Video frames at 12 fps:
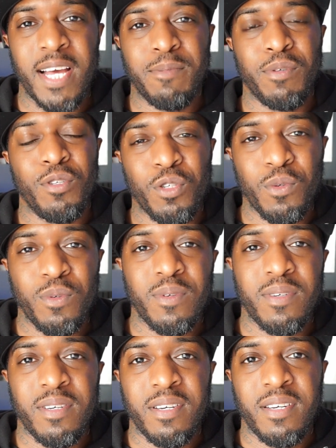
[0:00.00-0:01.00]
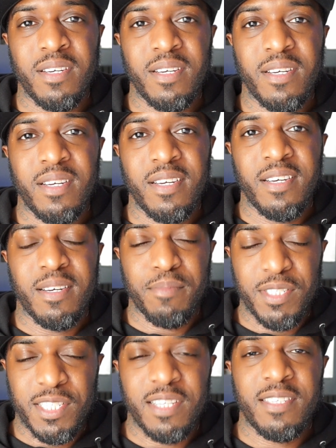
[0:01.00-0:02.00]
As per usual,
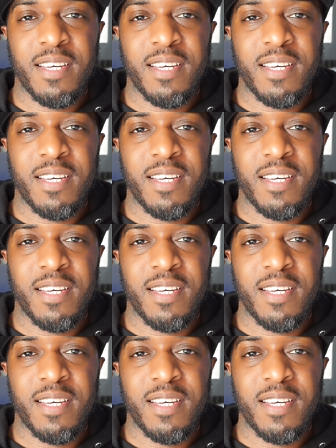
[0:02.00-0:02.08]
appreciate your